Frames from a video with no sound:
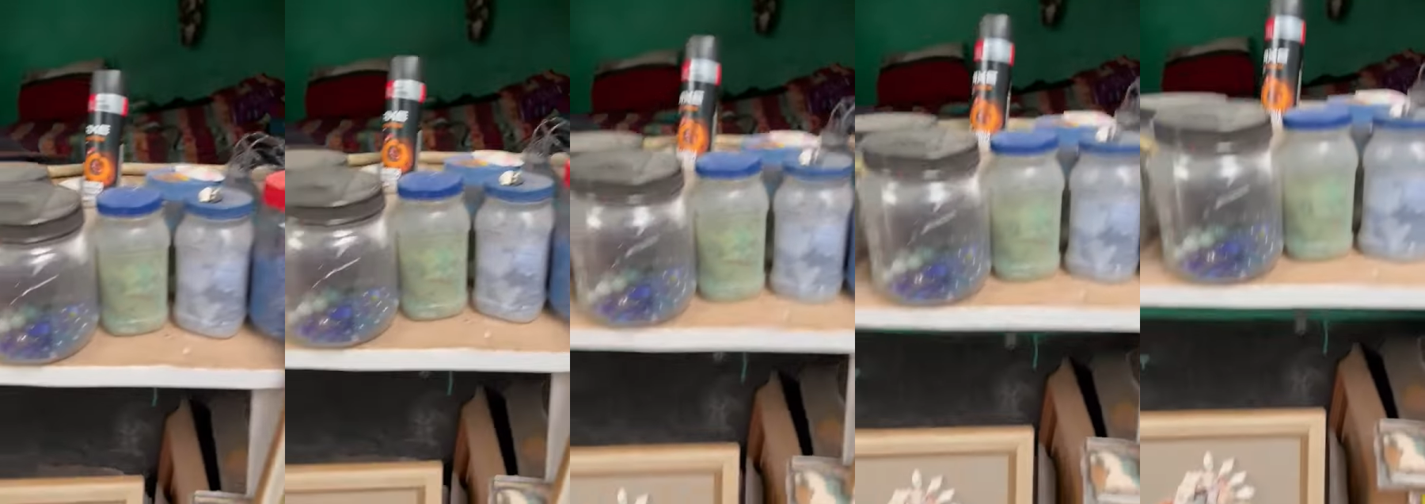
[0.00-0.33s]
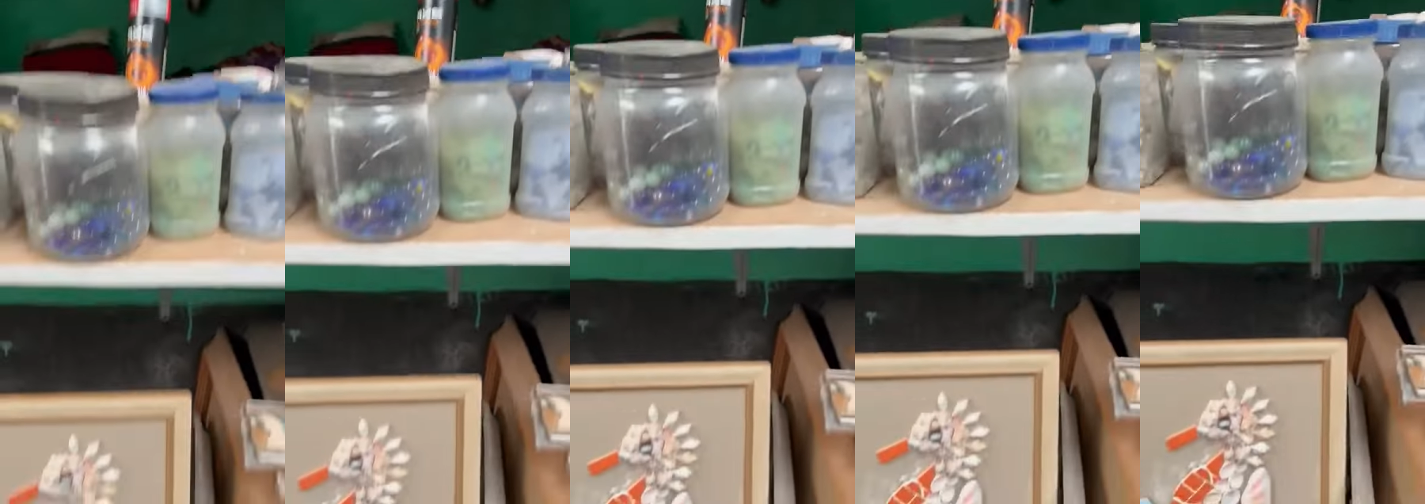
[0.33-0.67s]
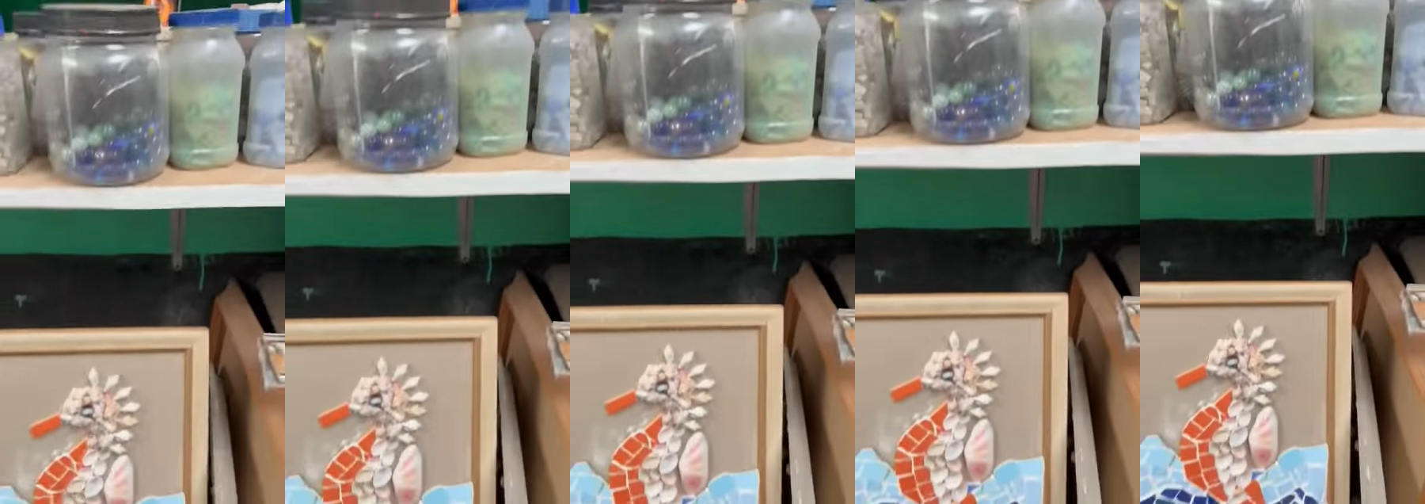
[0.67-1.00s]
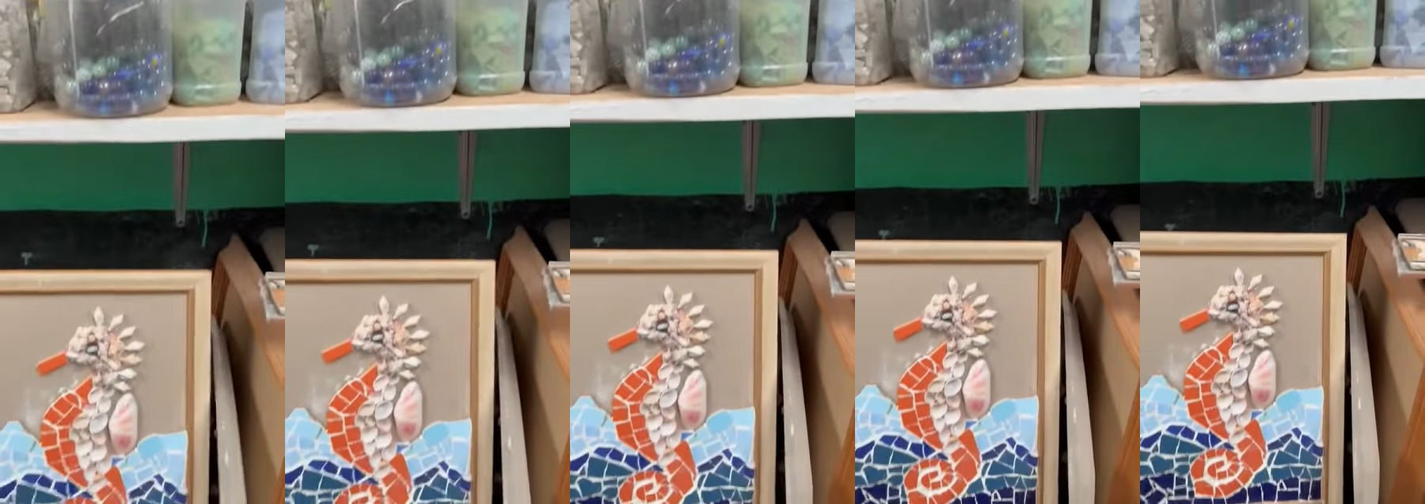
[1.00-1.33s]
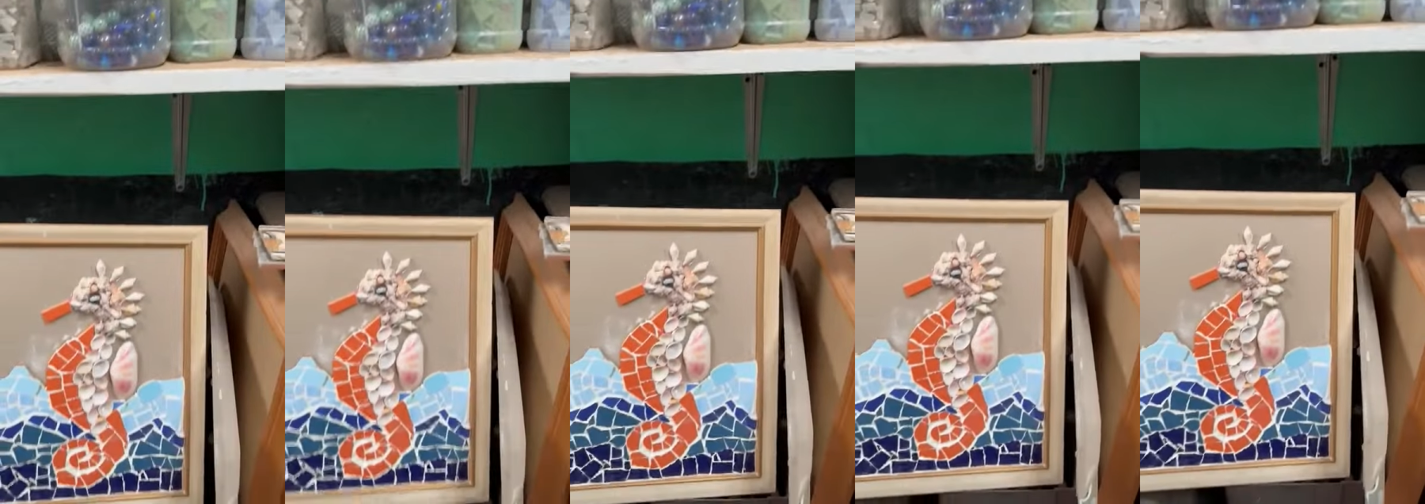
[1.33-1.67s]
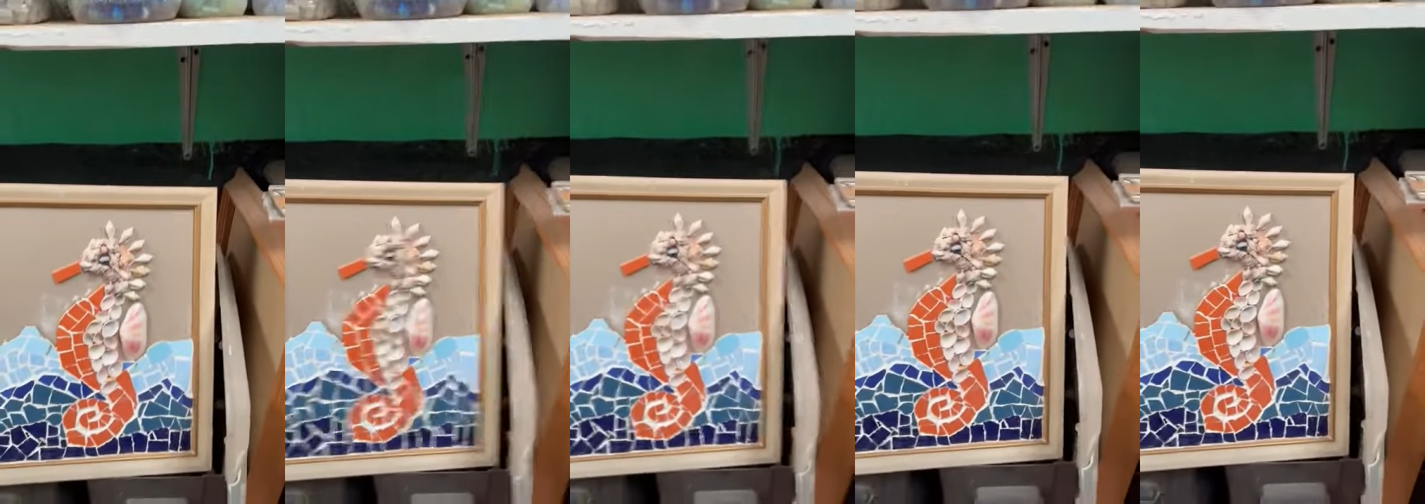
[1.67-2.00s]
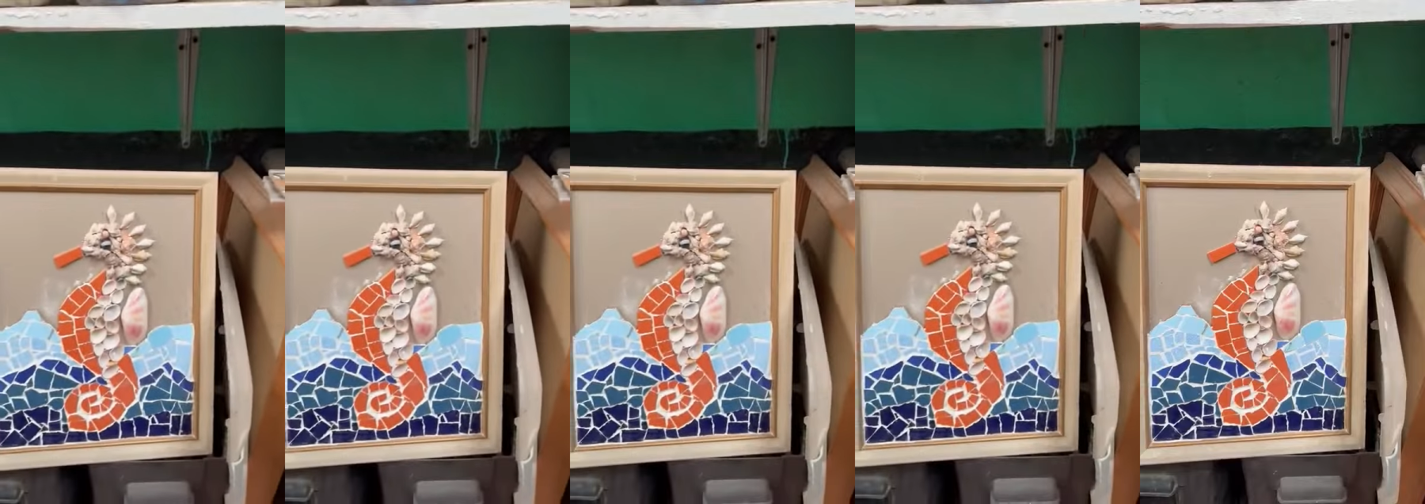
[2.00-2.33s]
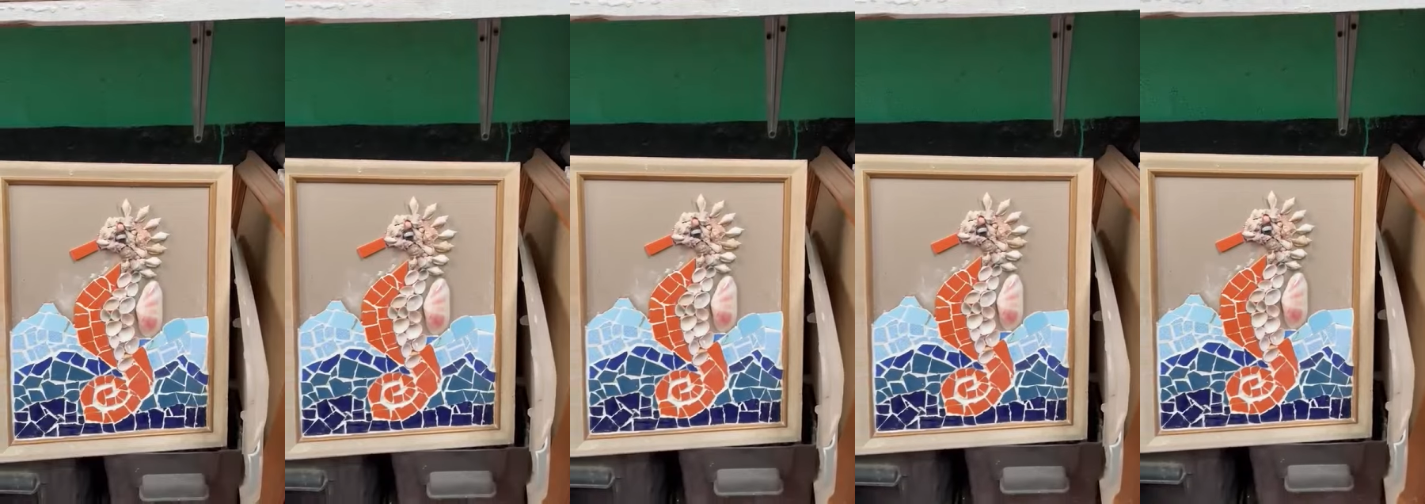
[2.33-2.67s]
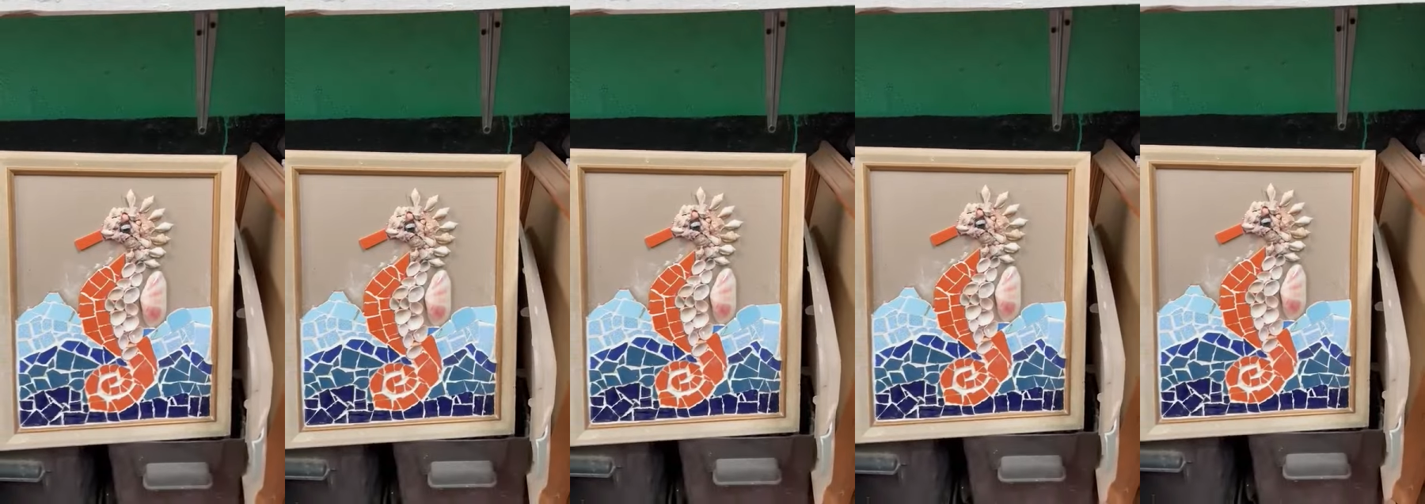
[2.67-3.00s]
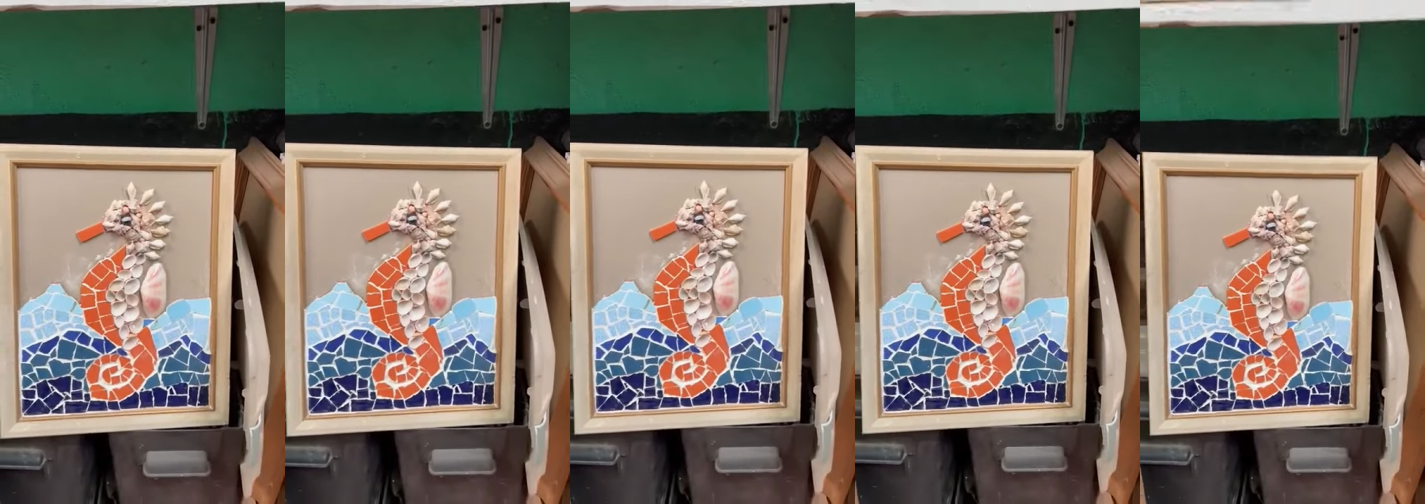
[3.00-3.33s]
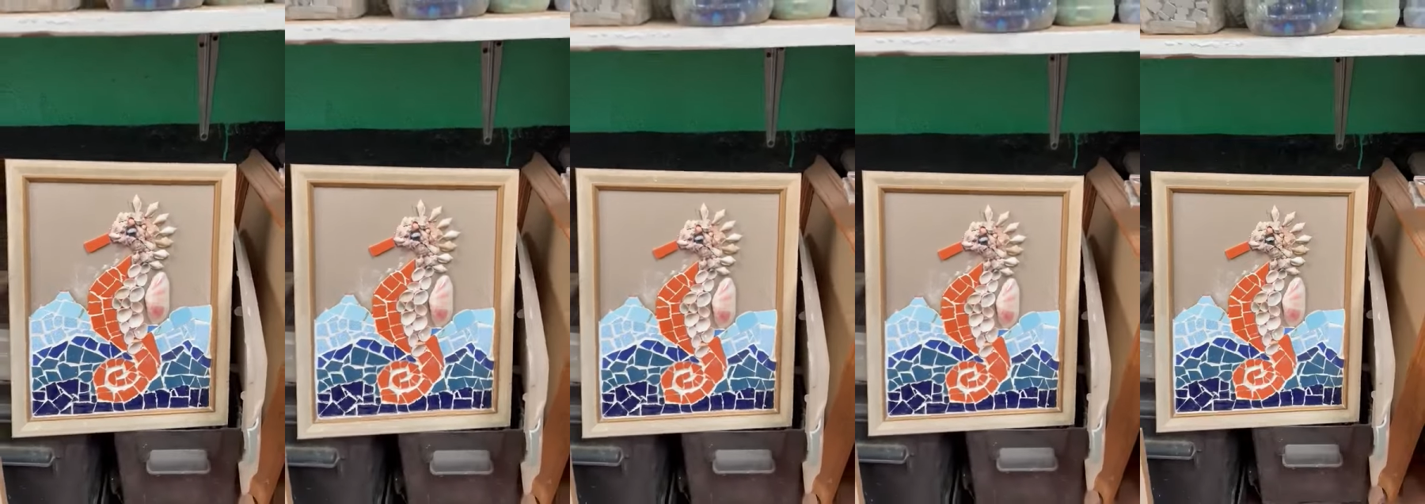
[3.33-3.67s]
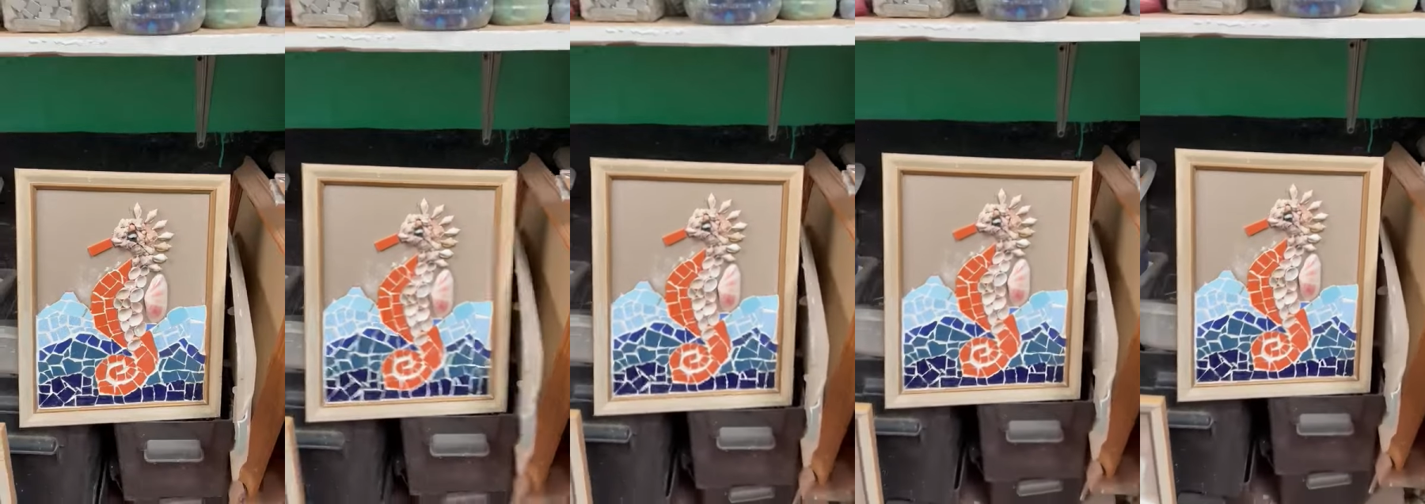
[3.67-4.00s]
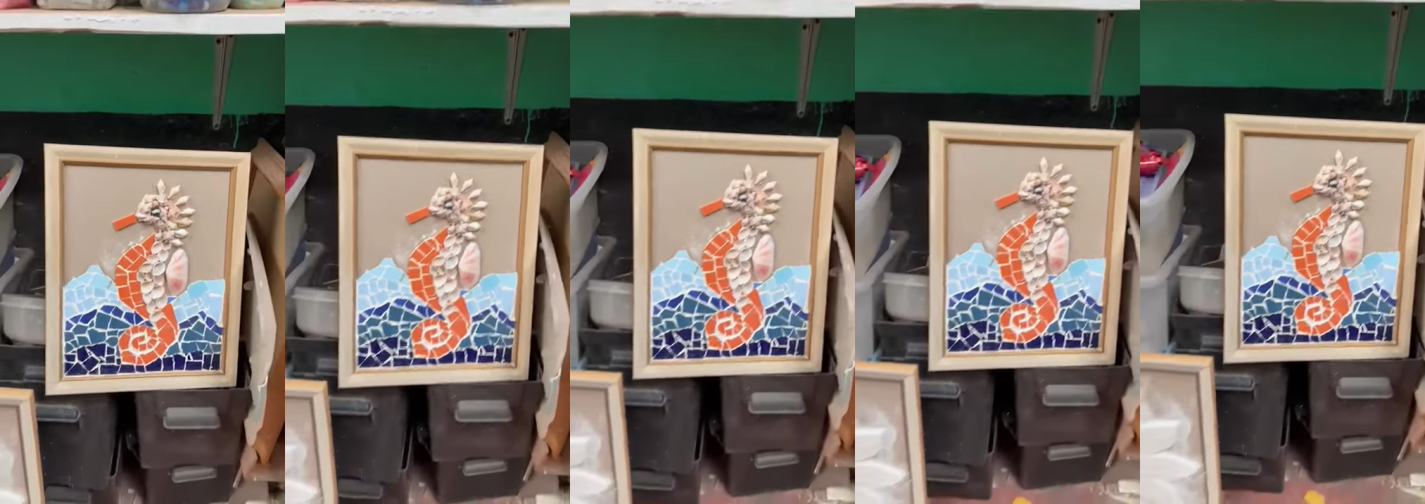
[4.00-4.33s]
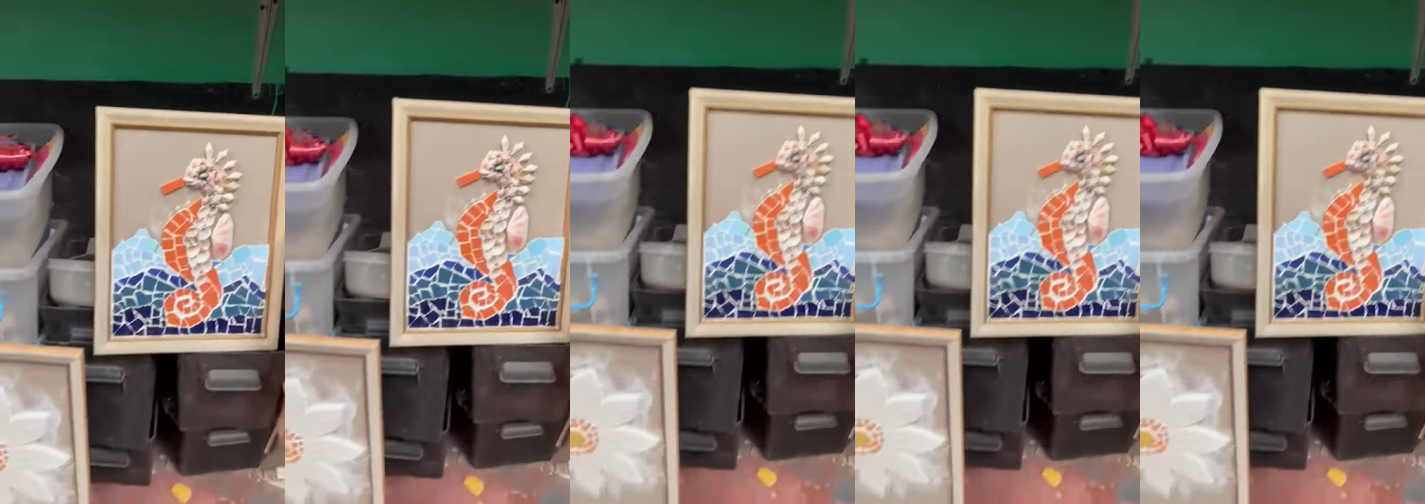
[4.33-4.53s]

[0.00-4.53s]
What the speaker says: [unreadable: no face in view]